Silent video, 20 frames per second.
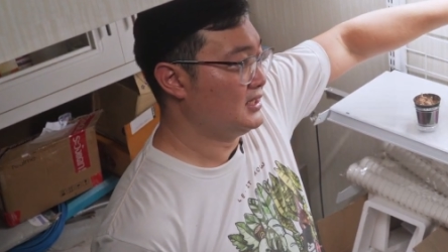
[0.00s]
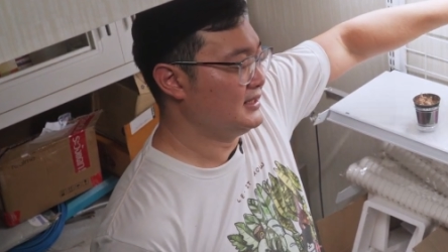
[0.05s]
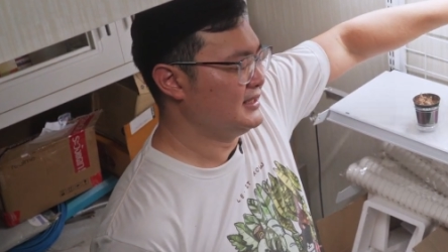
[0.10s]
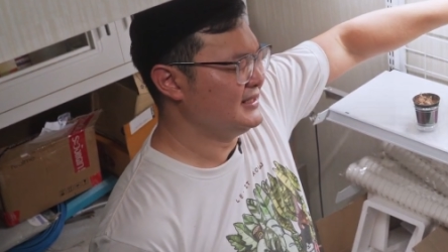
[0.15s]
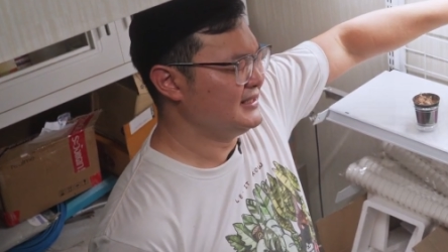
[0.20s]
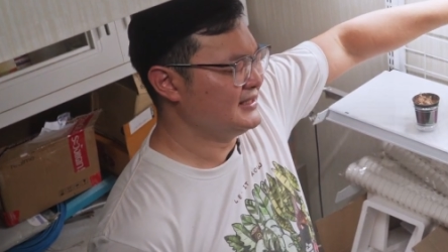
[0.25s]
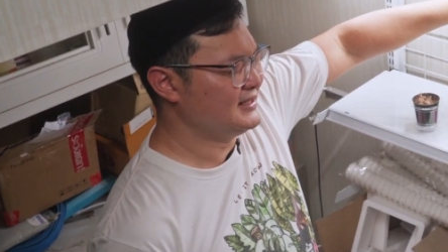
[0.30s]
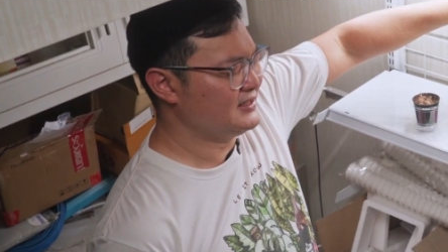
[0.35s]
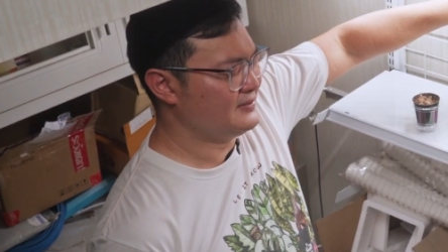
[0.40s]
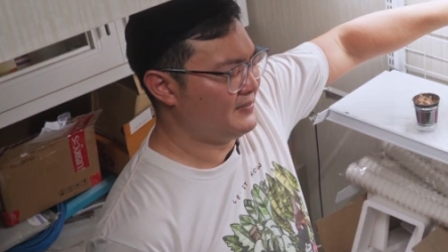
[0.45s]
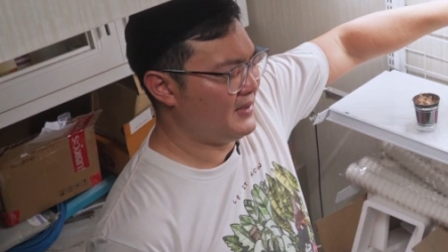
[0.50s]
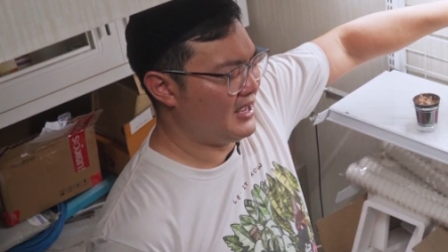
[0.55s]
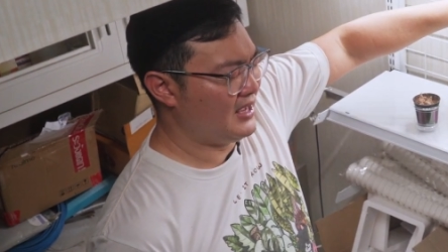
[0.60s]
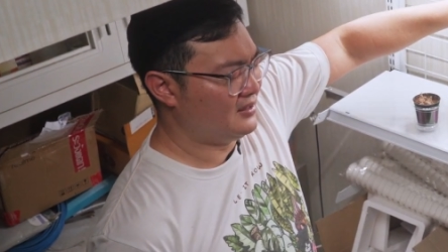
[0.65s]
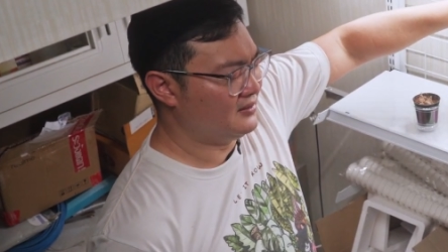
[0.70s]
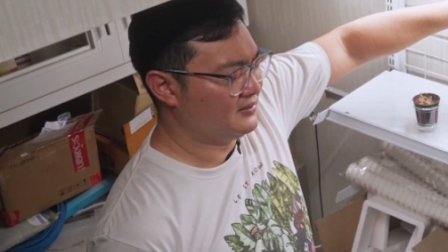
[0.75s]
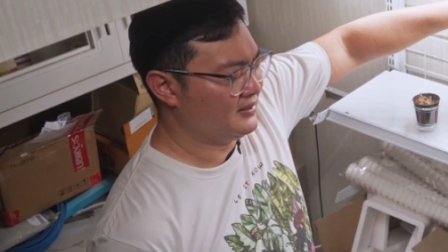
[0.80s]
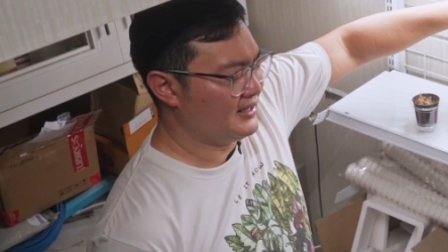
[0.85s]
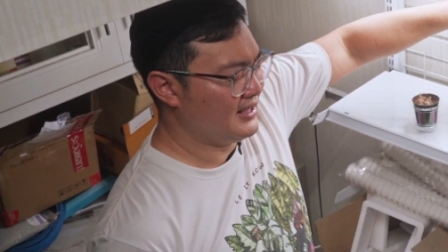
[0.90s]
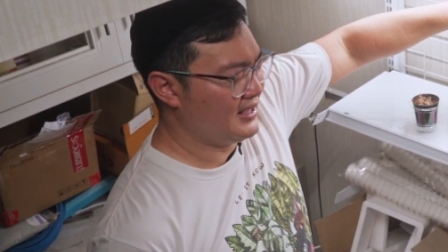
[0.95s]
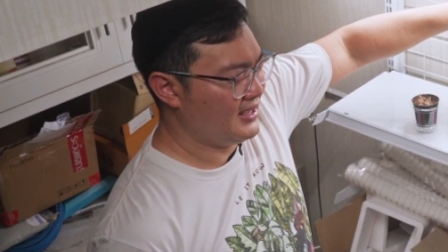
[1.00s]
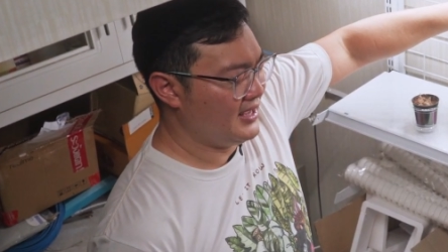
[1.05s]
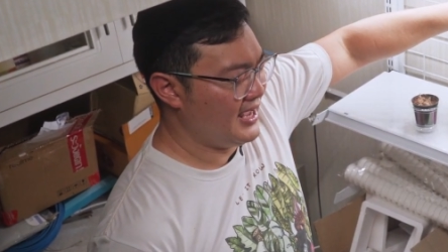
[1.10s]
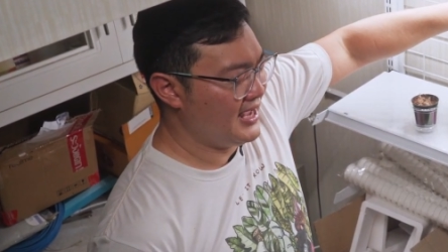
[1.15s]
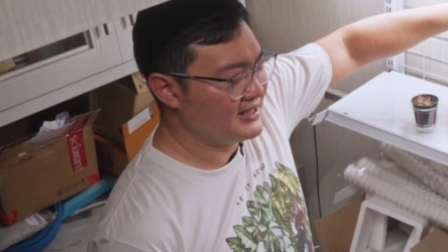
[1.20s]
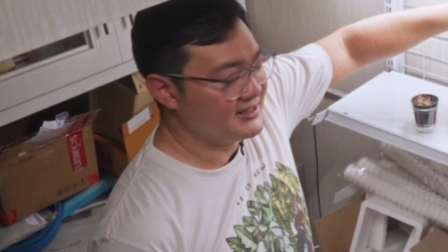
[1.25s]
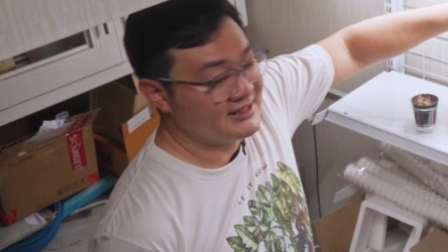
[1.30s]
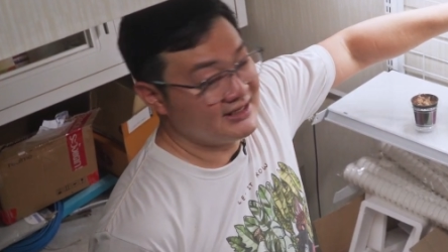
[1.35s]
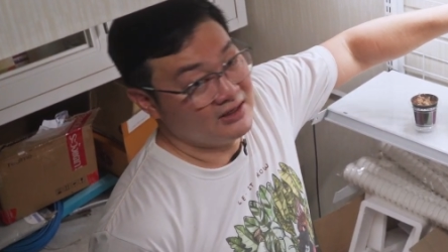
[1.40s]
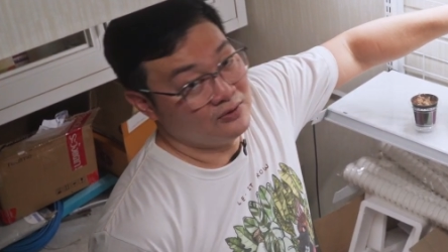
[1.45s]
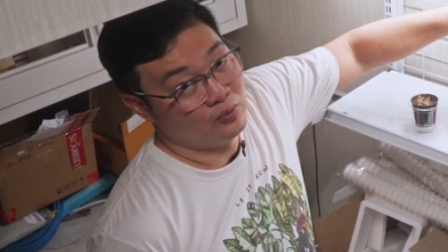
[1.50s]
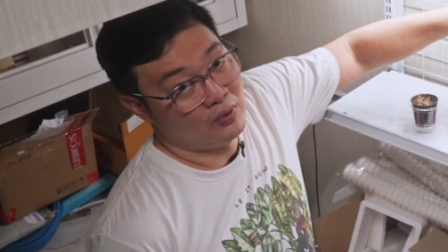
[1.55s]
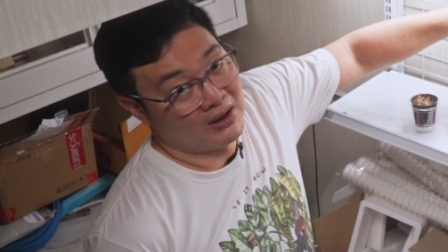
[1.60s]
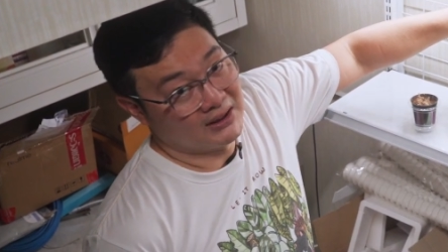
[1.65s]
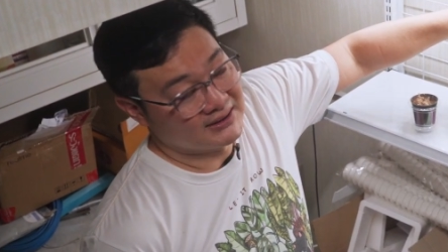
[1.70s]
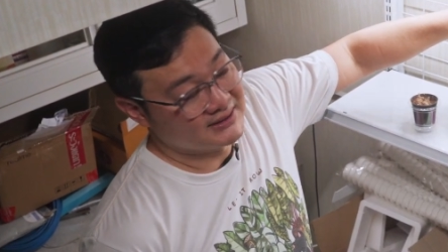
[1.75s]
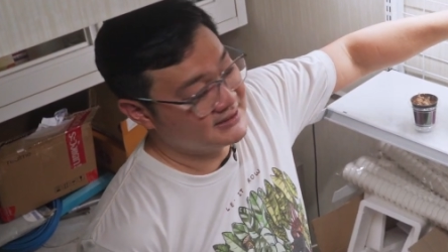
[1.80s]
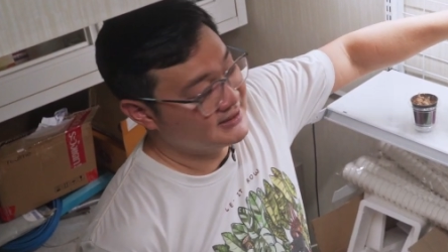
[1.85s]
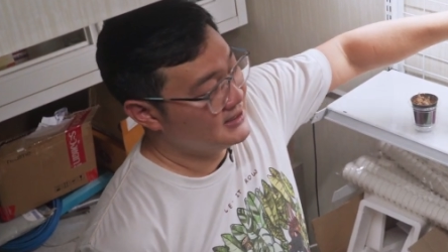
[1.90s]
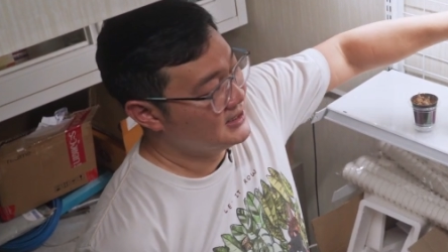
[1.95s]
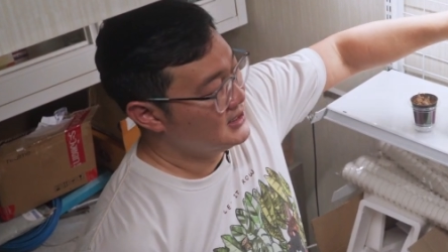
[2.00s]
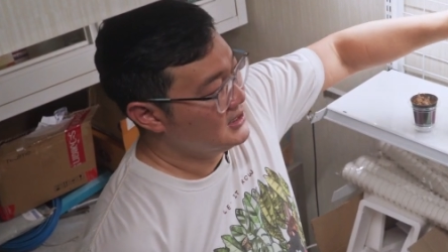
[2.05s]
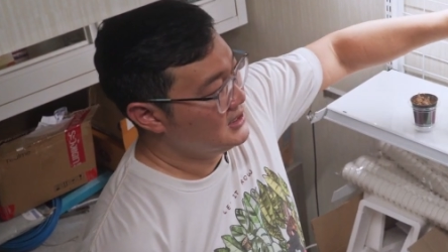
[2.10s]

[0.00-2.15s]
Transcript: this is about 18 watts